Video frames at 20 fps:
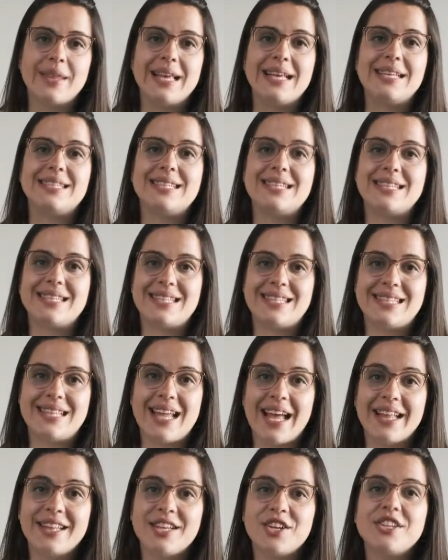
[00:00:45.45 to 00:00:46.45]
is
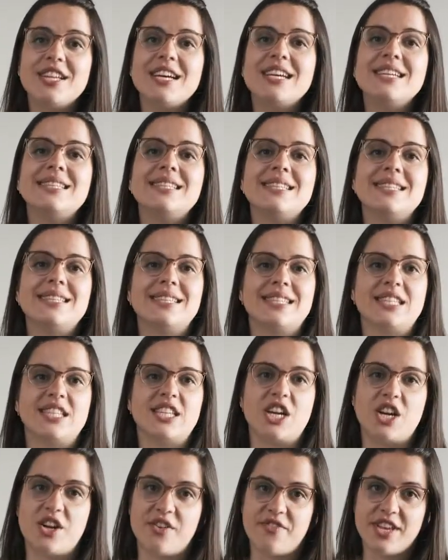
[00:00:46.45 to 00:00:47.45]
standardized
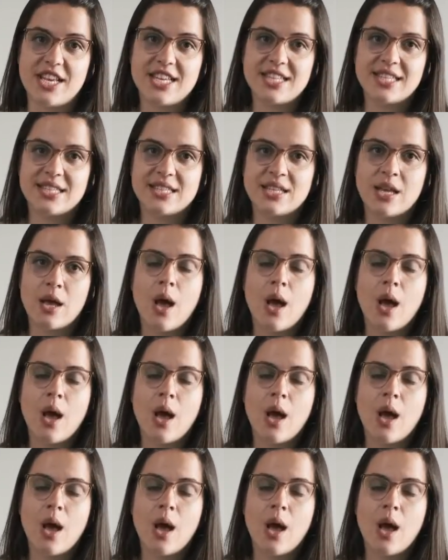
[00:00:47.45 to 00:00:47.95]
service